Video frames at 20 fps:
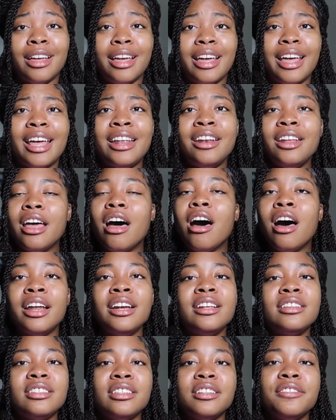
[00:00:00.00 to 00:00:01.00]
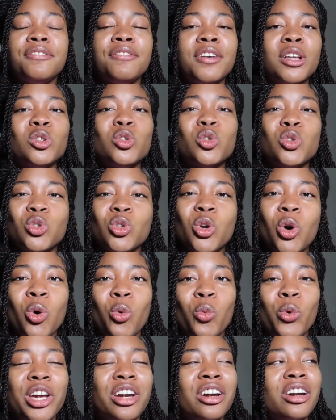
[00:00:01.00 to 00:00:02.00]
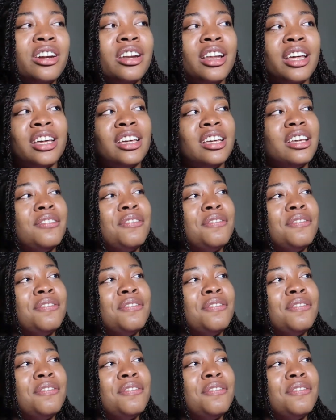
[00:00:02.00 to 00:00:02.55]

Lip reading: and it honestly felt so weird. Like, it